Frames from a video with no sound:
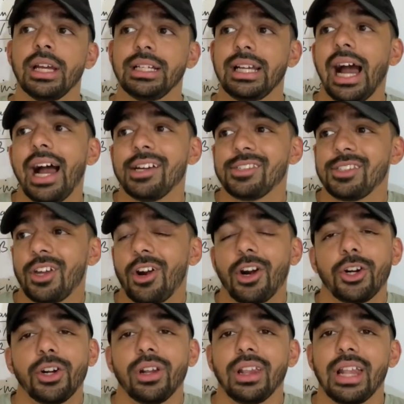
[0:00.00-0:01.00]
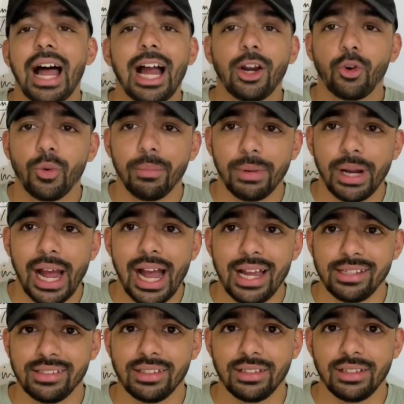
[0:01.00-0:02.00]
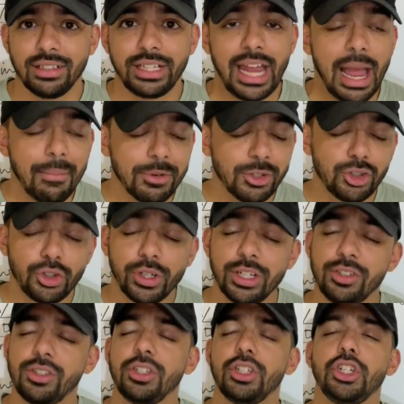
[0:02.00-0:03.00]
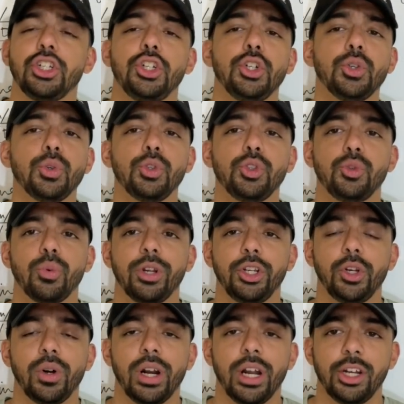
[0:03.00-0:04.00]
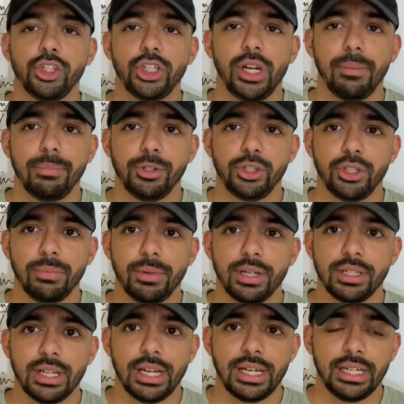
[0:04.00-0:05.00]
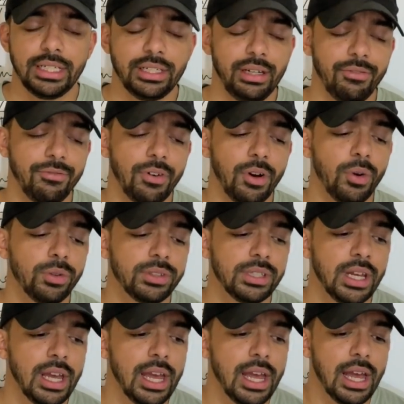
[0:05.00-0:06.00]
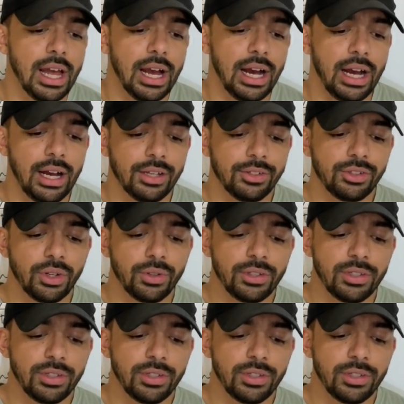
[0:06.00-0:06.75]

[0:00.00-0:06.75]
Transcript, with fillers: guys that aren't good locker room guys. Chemistry is huge when you're on a championship contending team, folks. Uh, so